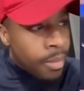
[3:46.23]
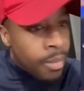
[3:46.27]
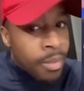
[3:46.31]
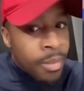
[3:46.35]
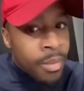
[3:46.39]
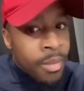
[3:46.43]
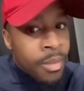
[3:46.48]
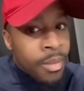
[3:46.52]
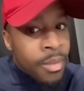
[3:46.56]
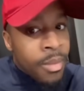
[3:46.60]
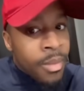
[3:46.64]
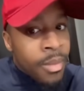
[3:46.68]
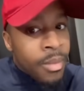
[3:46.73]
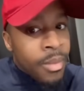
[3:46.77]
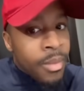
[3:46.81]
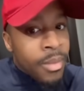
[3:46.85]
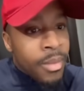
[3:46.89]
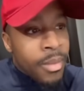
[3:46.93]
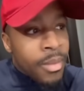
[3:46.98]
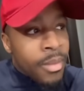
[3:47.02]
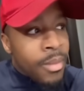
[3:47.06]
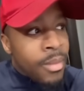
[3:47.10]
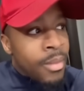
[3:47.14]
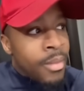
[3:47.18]

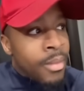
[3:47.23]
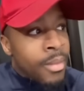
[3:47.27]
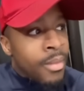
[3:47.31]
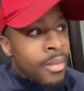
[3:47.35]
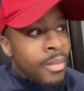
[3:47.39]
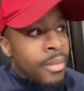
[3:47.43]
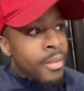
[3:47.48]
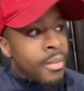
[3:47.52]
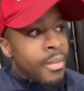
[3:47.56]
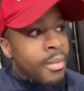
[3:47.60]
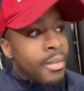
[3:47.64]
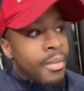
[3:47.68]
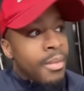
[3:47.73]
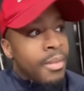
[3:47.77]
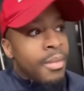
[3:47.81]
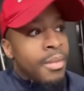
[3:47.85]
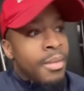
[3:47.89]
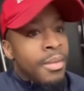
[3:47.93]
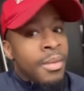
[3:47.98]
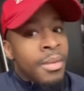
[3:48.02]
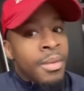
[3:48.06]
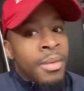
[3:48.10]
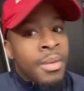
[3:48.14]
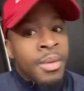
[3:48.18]

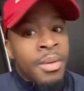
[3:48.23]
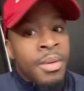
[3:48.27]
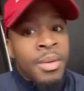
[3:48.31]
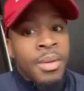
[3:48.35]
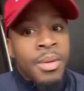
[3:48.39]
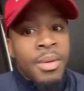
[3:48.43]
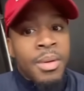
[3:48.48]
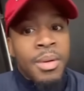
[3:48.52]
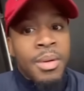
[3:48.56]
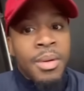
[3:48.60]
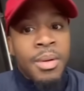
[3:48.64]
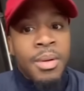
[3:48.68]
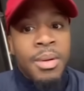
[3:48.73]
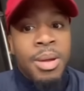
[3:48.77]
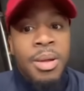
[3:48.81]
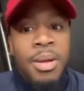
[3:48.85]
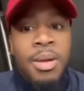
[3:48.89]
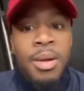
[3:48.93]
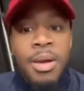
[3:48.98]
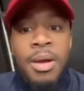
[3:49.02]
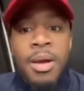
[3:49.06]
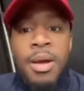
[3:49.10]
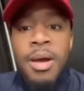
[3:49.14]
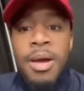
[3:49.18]

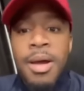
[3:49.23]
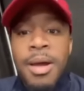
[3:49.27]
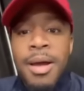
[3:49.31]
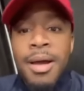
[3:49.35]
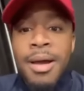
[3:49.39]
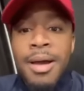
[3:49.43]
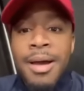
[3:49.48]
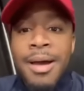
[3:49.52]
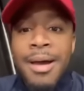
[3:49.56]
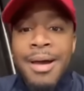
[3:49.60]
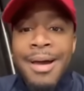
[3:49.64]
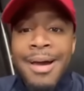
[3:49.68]
[no speech]